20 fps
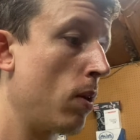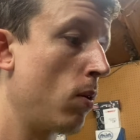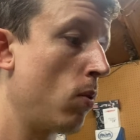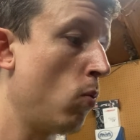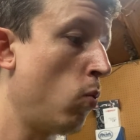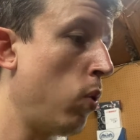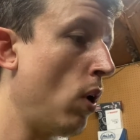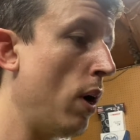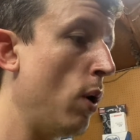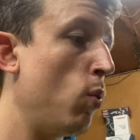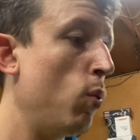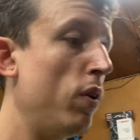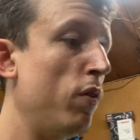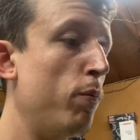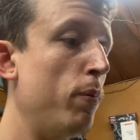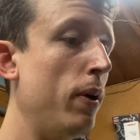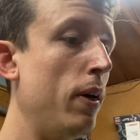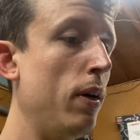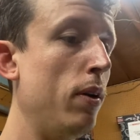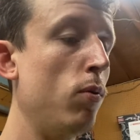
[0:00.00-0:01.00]
while we've
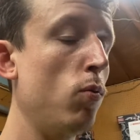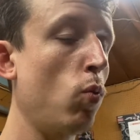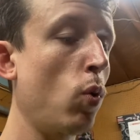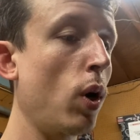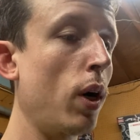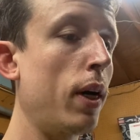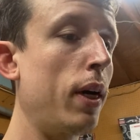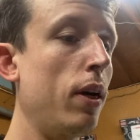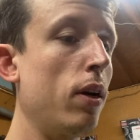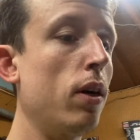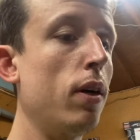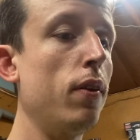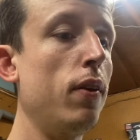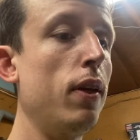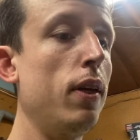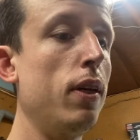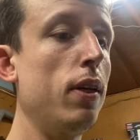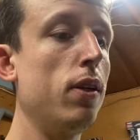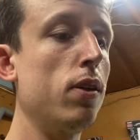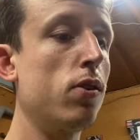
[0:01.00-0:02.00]
been working on
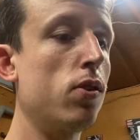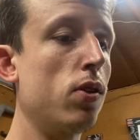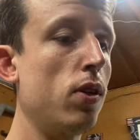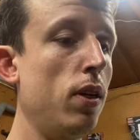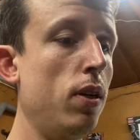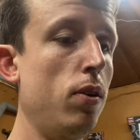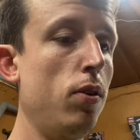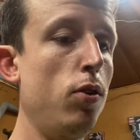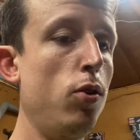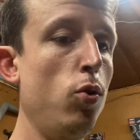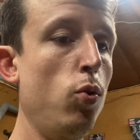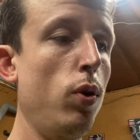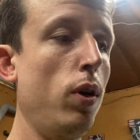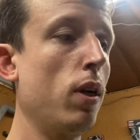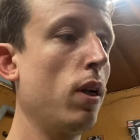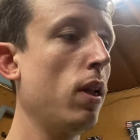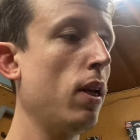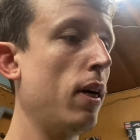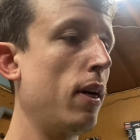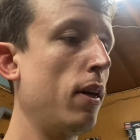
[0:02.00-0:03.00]
this and doing a
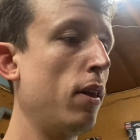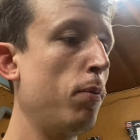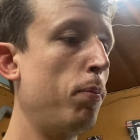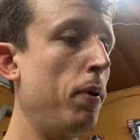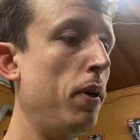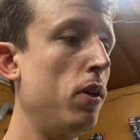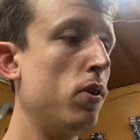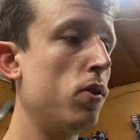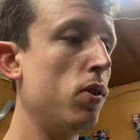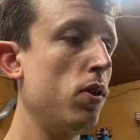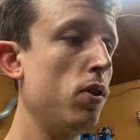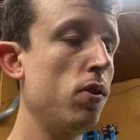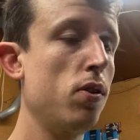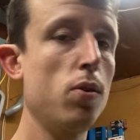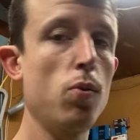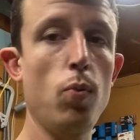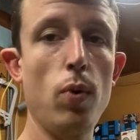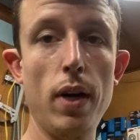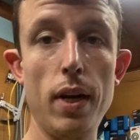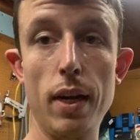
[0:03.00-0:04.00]
lot of the pieces
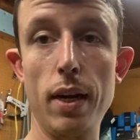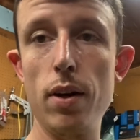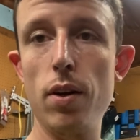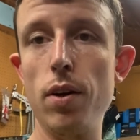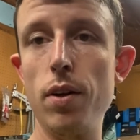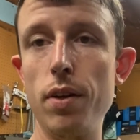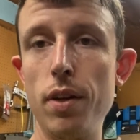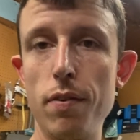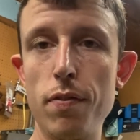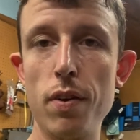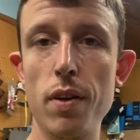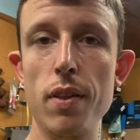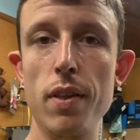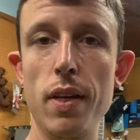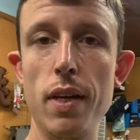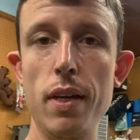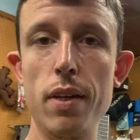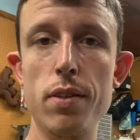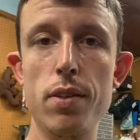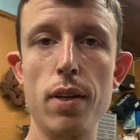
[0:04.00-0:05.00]
and waiting on different
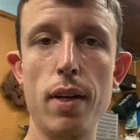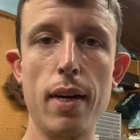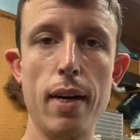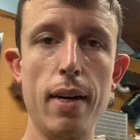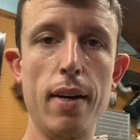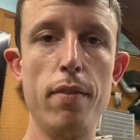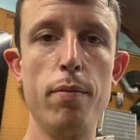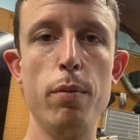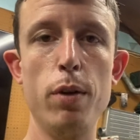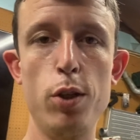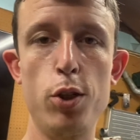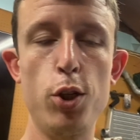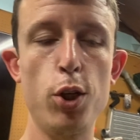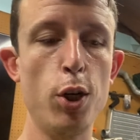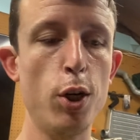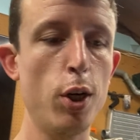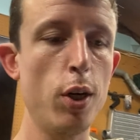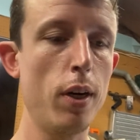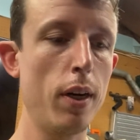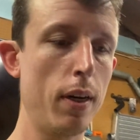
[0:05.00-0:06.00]
things to kind of
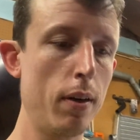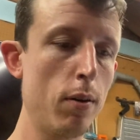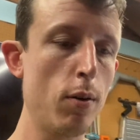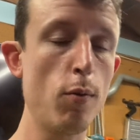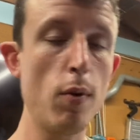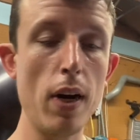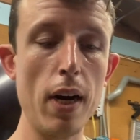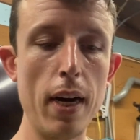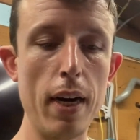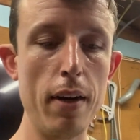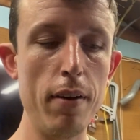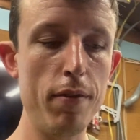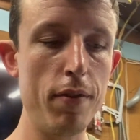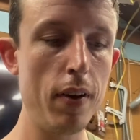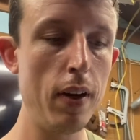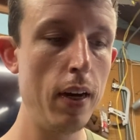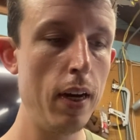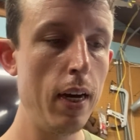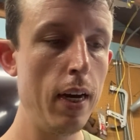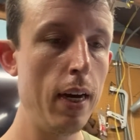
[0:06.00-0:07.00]
mature and arrive,
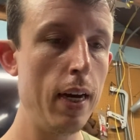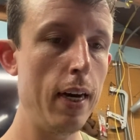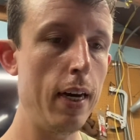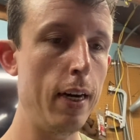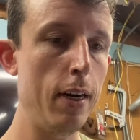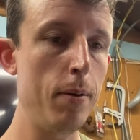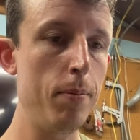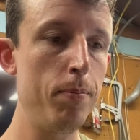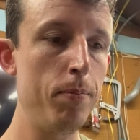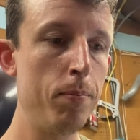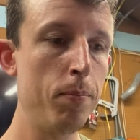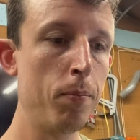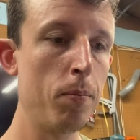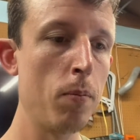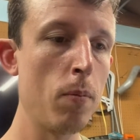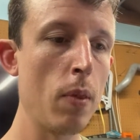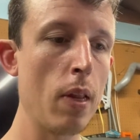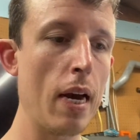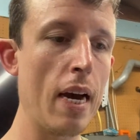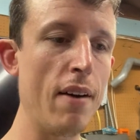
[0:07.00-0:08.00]
um,
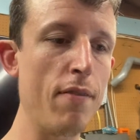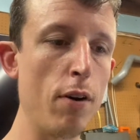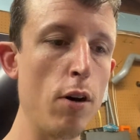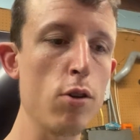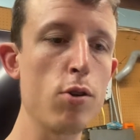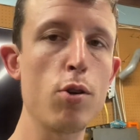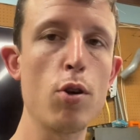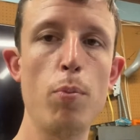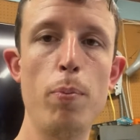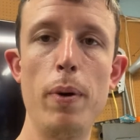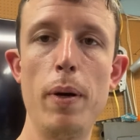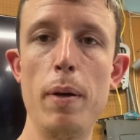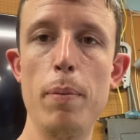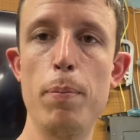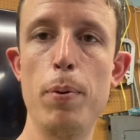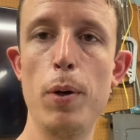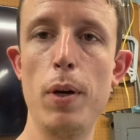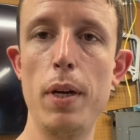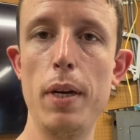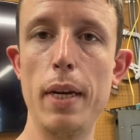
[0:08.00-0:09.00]
I've also been
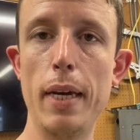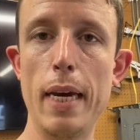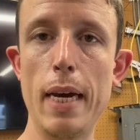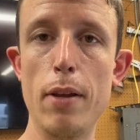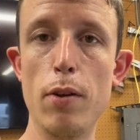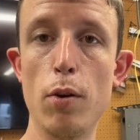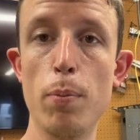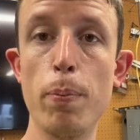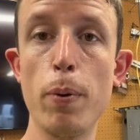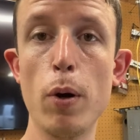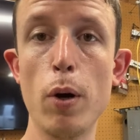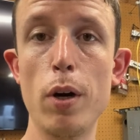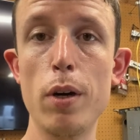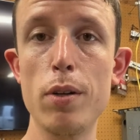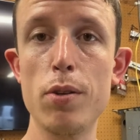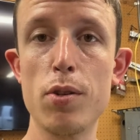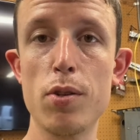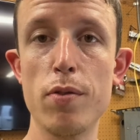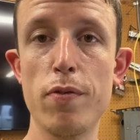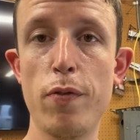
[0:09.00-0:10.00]
putting together
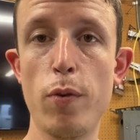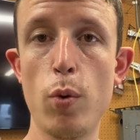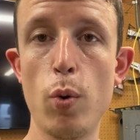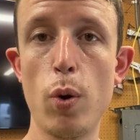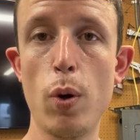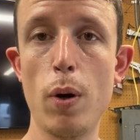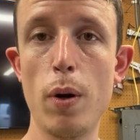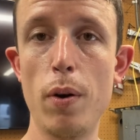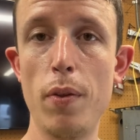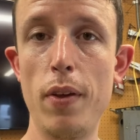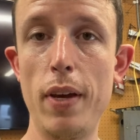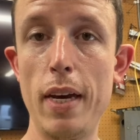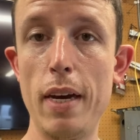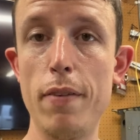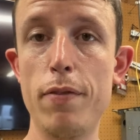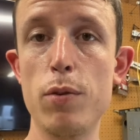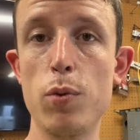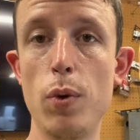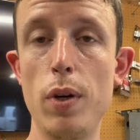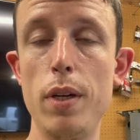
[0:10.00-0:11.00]
parts for the
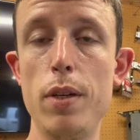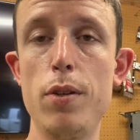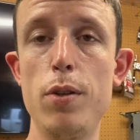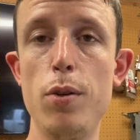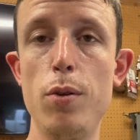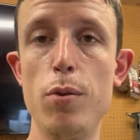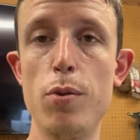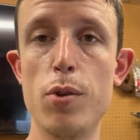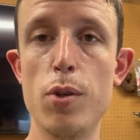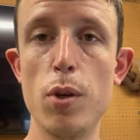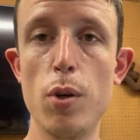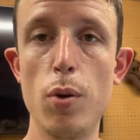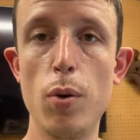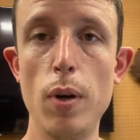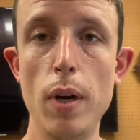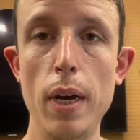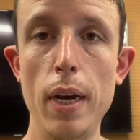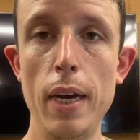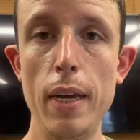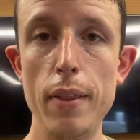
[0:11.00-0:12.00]
F-22. So
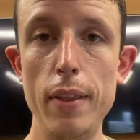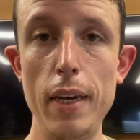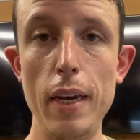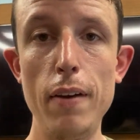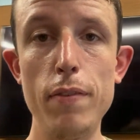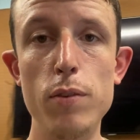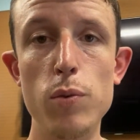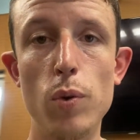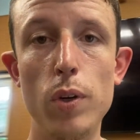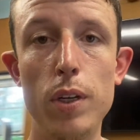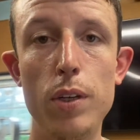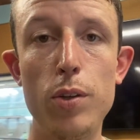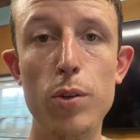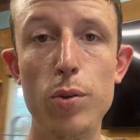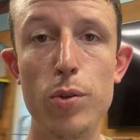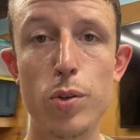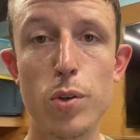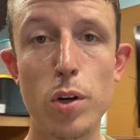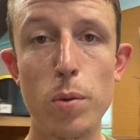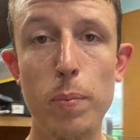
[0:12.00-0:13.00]
the F-22
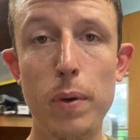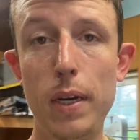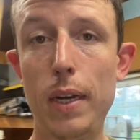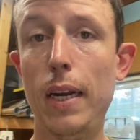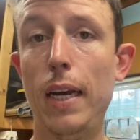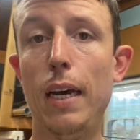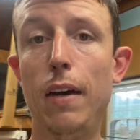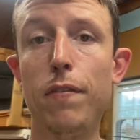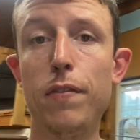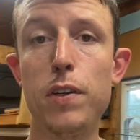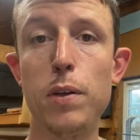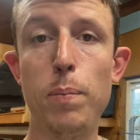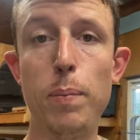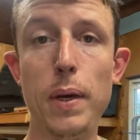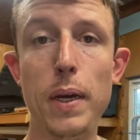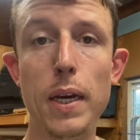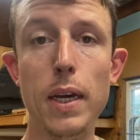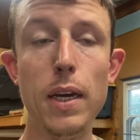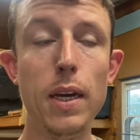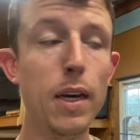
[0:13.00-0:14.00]
is going to be an F to
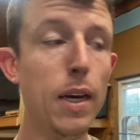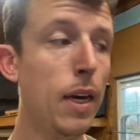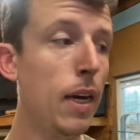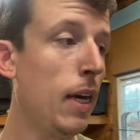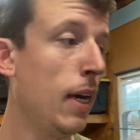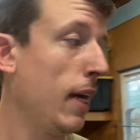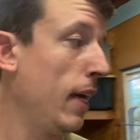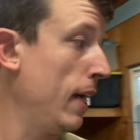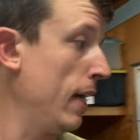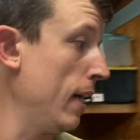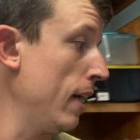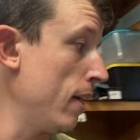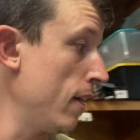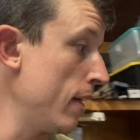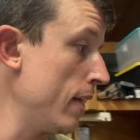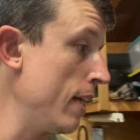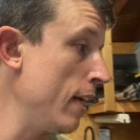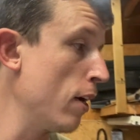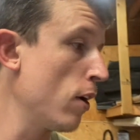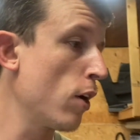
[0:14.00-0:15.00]
B. And a
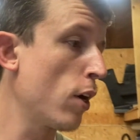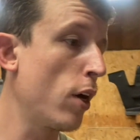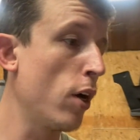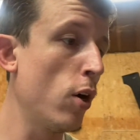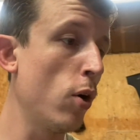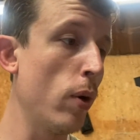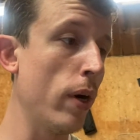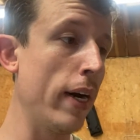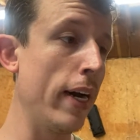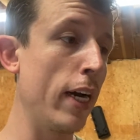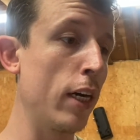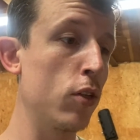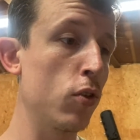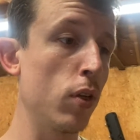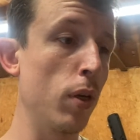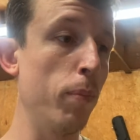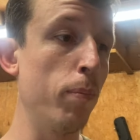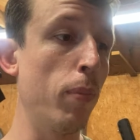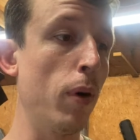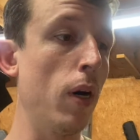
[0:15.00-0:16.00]
year ago, I actually
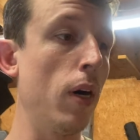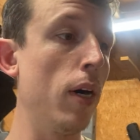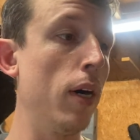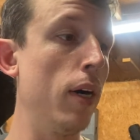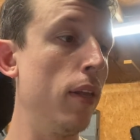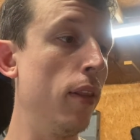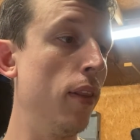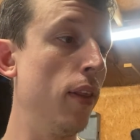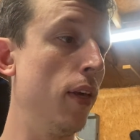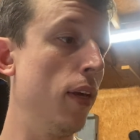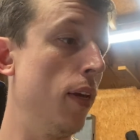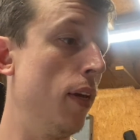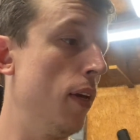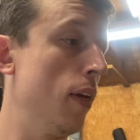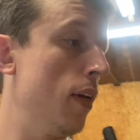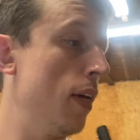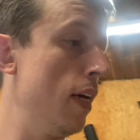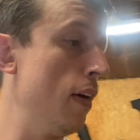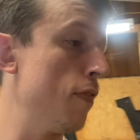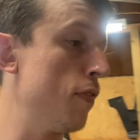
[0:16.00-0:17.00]
bought the
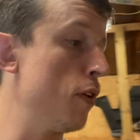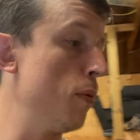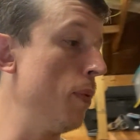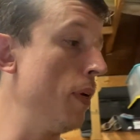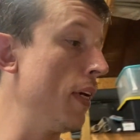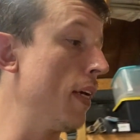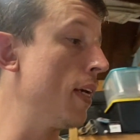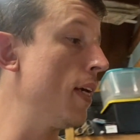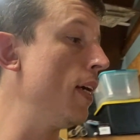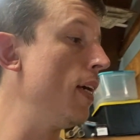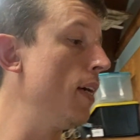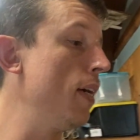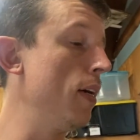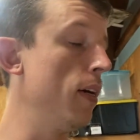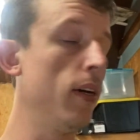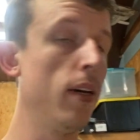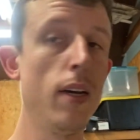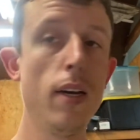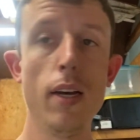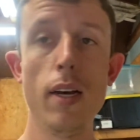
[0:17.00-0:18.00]
F to B kit
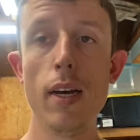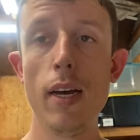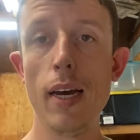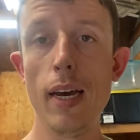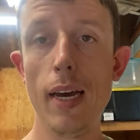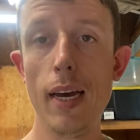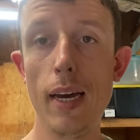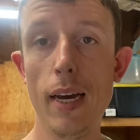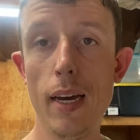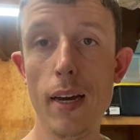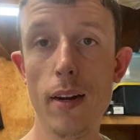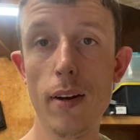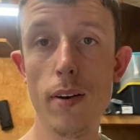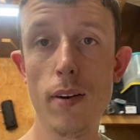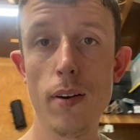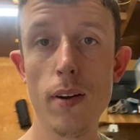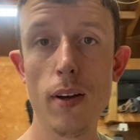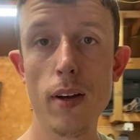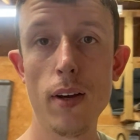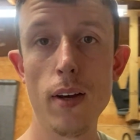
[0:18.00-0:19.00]
and
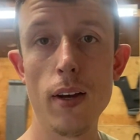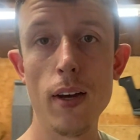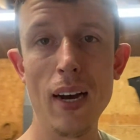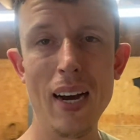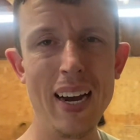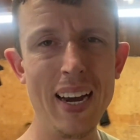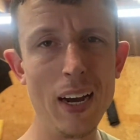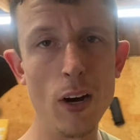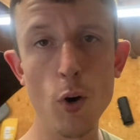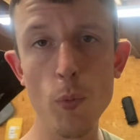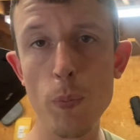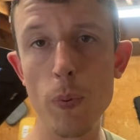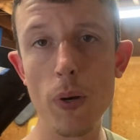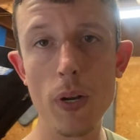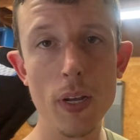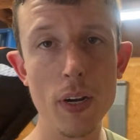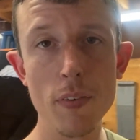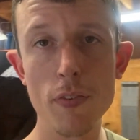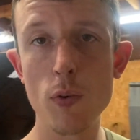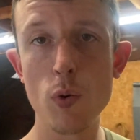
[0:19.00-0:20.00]
I opened
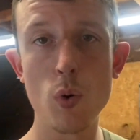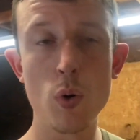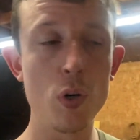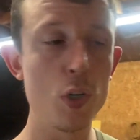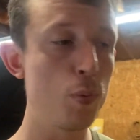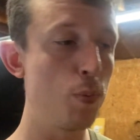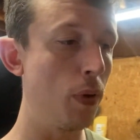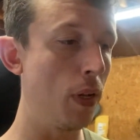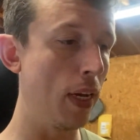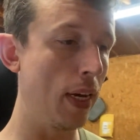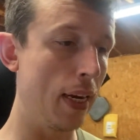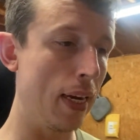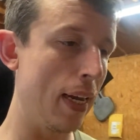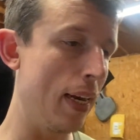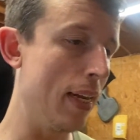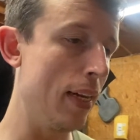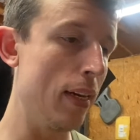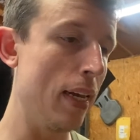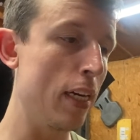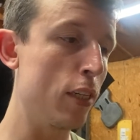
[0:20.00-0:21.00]
it, of course, but like I
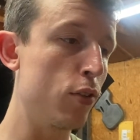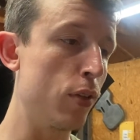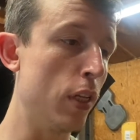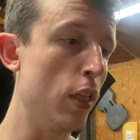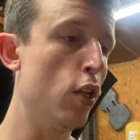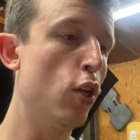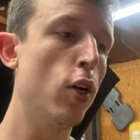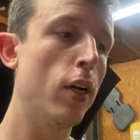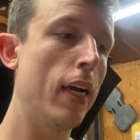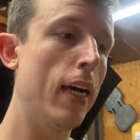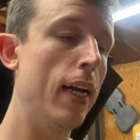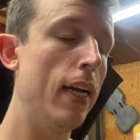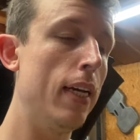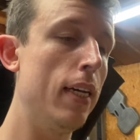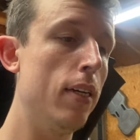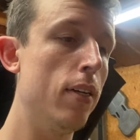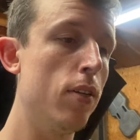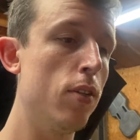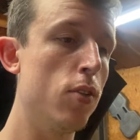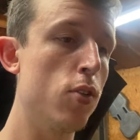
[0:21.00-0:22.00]
didn't actually look at it.
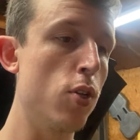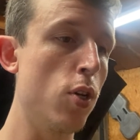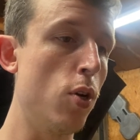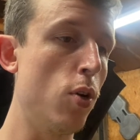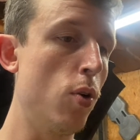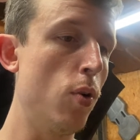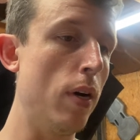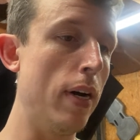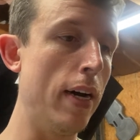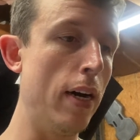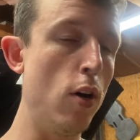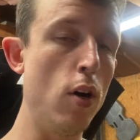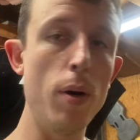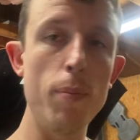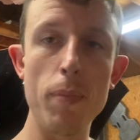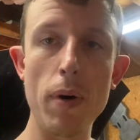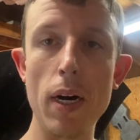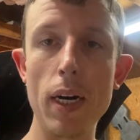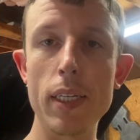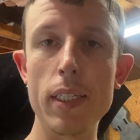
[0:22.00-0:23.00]
So I
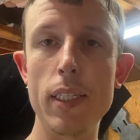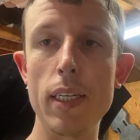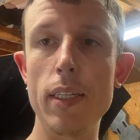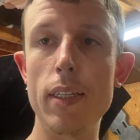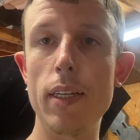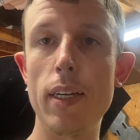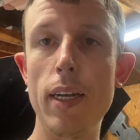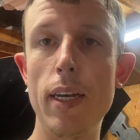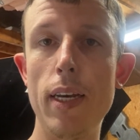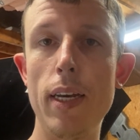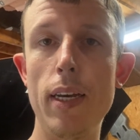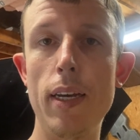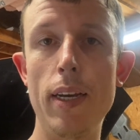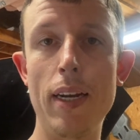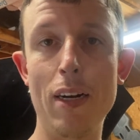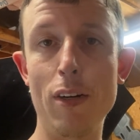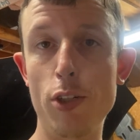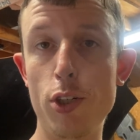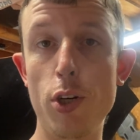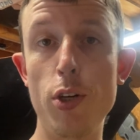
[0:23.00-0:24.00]
unboxed it today and
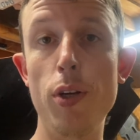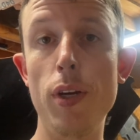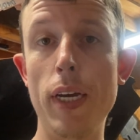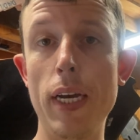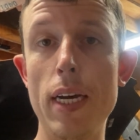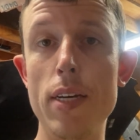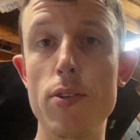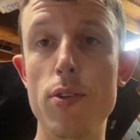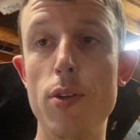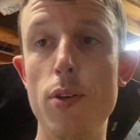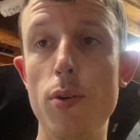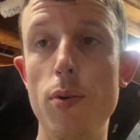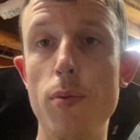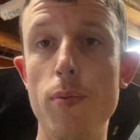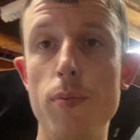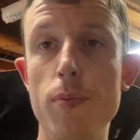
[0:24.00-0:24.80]
I'll show you guys too.